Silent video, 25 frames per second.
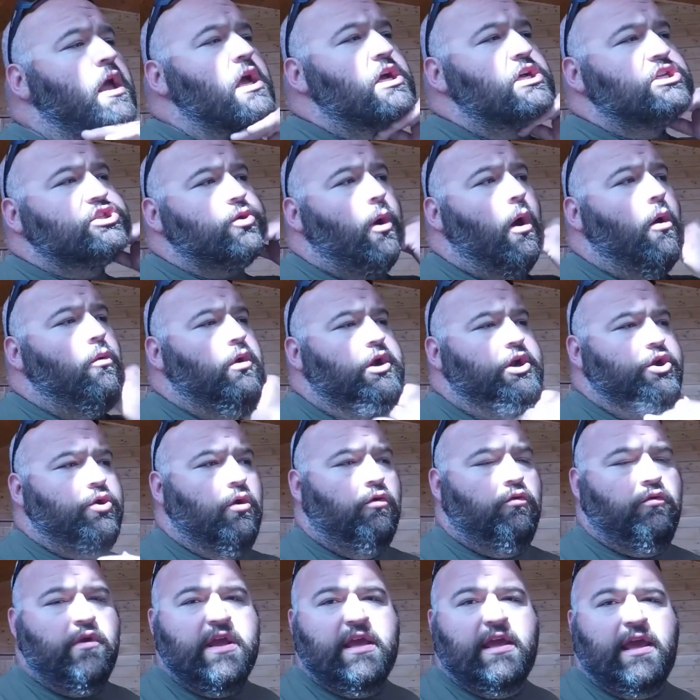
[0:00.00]
So I want to do a
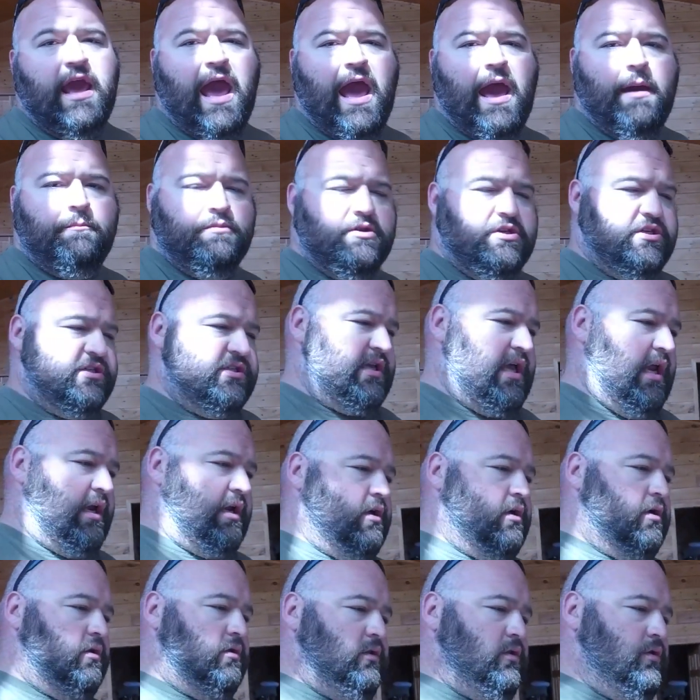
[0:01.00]
recap and just kind of
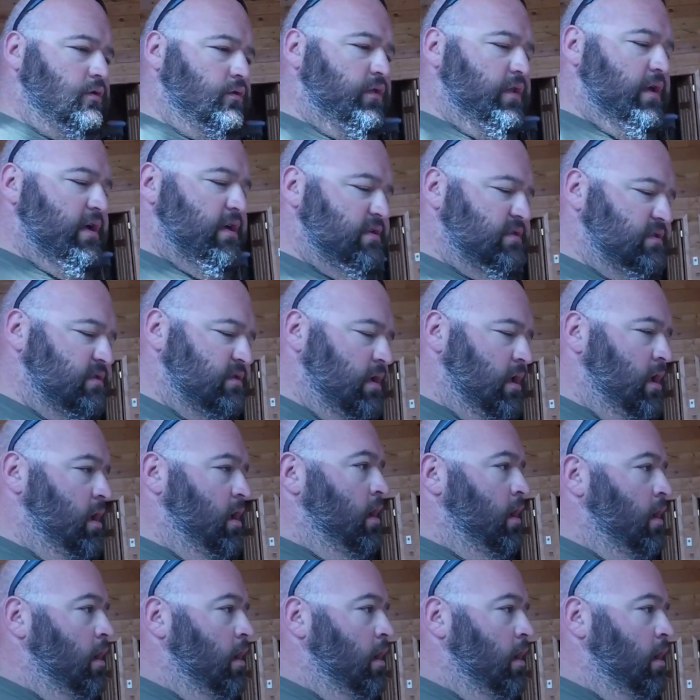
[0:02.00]
conclude this.